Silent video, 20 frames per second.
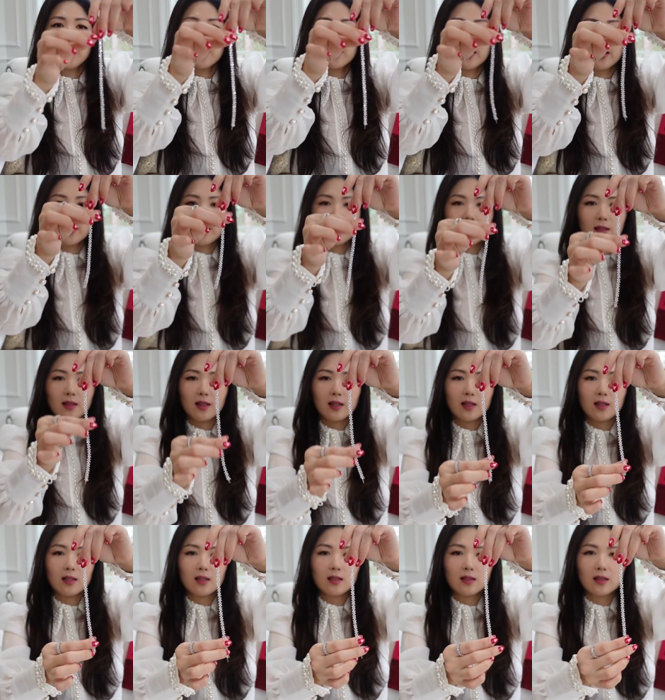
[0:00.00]
This
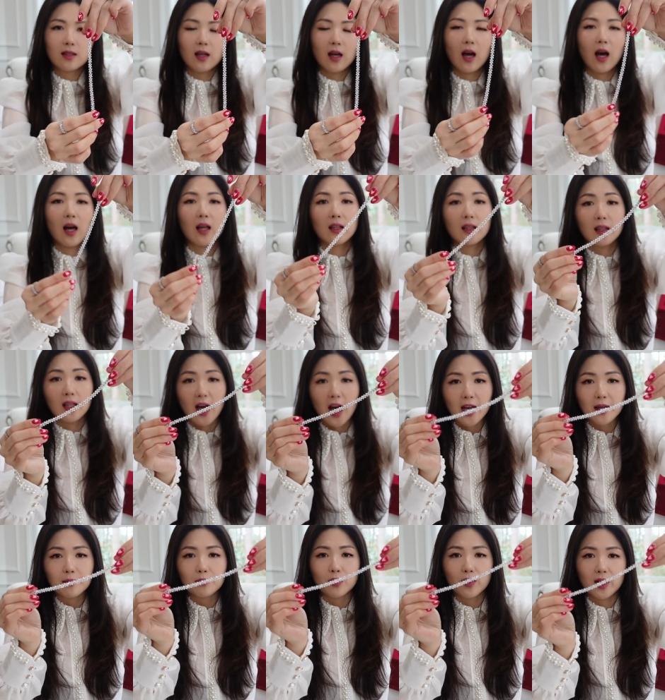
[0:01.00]
is the
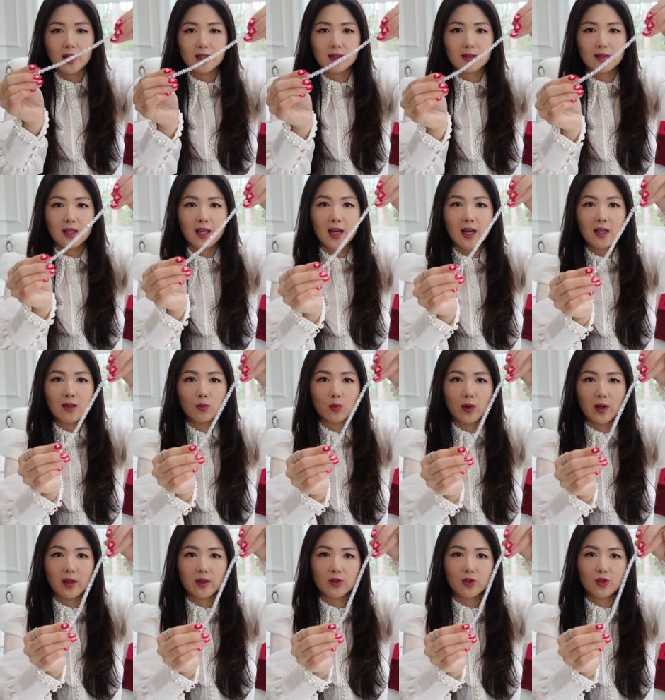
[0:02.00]
line bracelet,
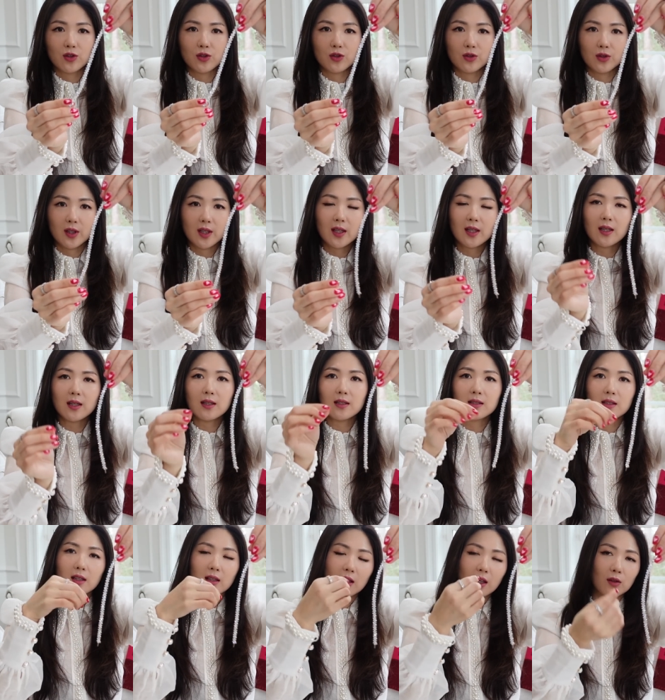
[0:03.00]
which
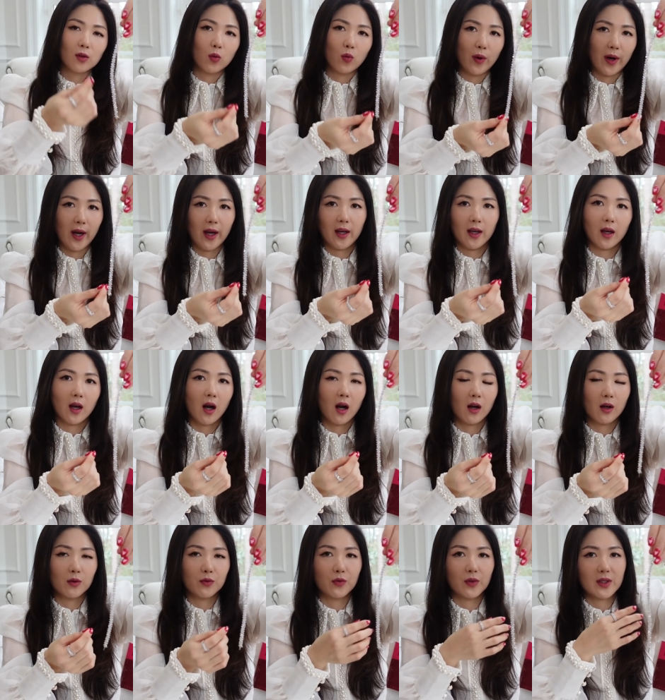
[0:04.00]
is another way
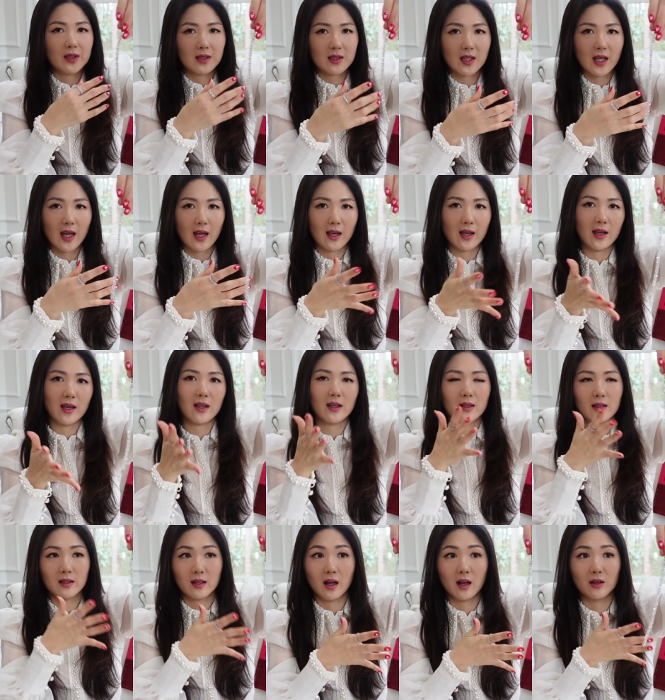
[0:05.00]
of saying
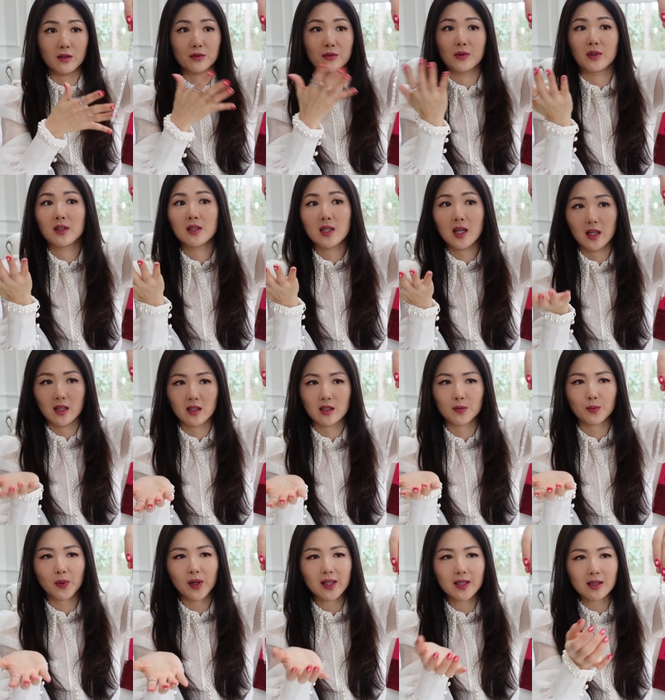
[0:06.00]
of tennis
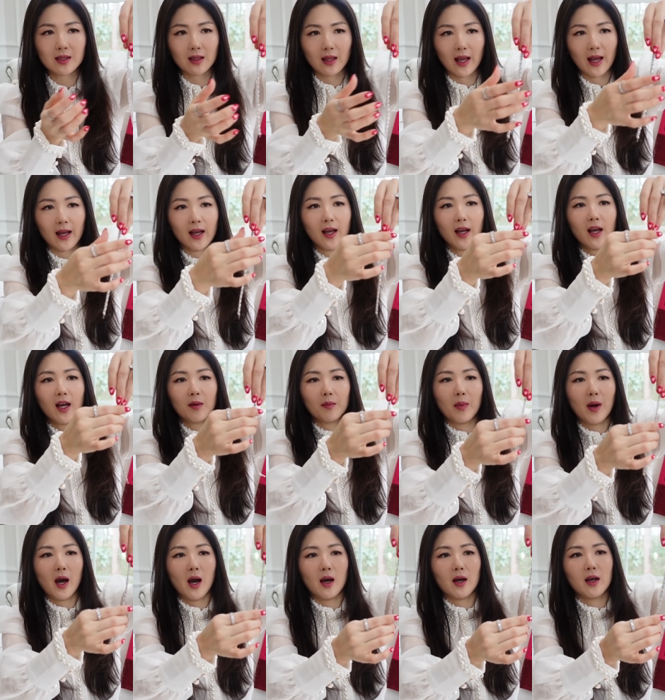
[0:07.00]
bracelet,
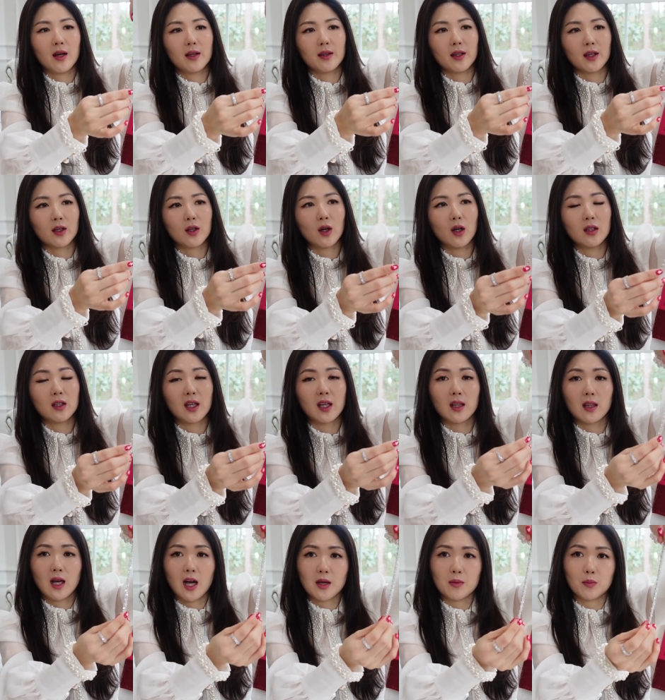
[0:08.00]
but they call it
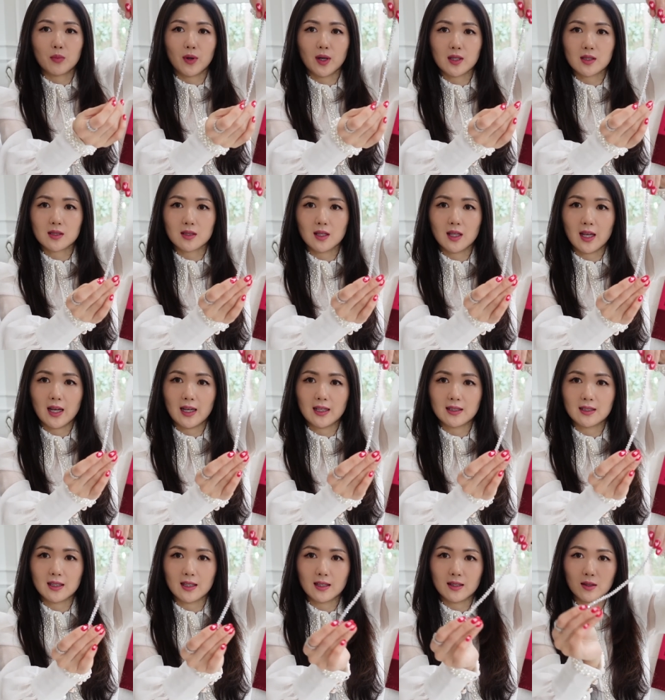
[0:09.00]
line
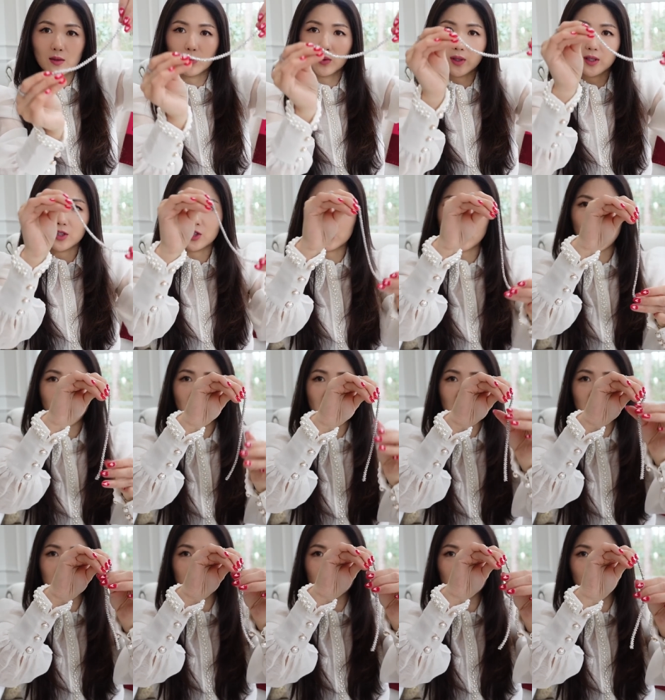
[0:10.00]
bracelet, which
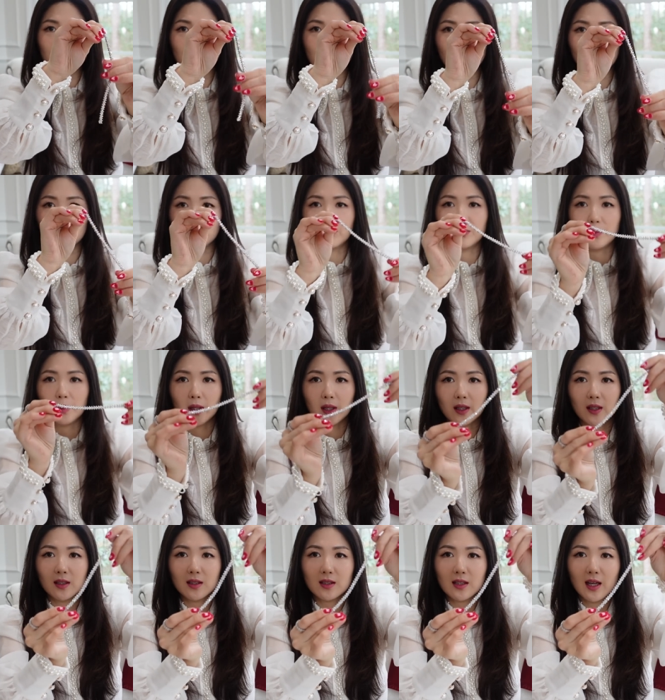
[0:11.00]
has the
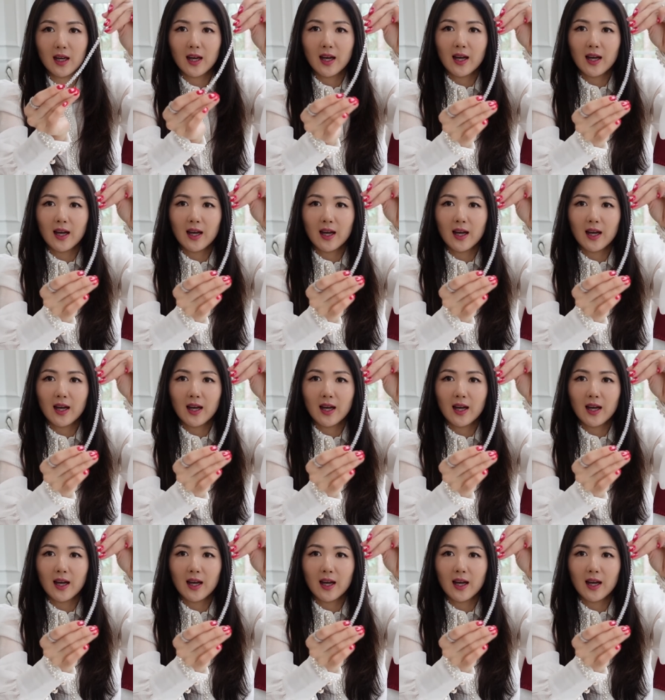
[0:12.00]
movement,